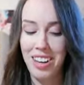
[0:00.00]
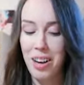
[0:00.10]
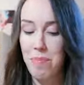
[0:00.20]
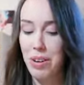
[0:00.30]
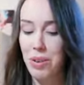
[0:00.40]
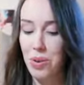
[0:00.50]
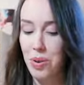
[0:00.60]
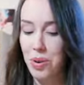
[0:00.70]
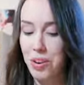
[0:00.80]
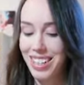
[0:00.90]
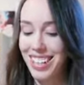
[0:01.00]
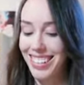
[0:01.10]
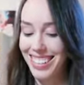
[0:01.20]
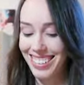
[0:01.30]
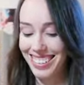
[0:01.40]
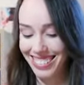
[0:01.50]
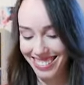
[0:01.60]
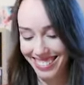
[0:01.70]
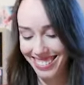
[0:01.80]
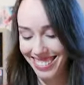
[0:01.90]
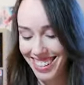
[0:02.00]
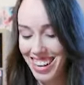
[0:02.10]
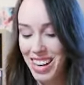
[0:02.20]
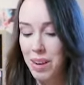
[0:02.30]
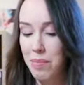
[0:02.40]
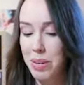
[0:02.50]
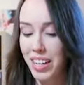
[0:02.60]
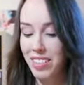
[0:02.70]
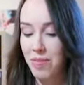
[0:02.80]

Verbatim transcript: a bit awkward, but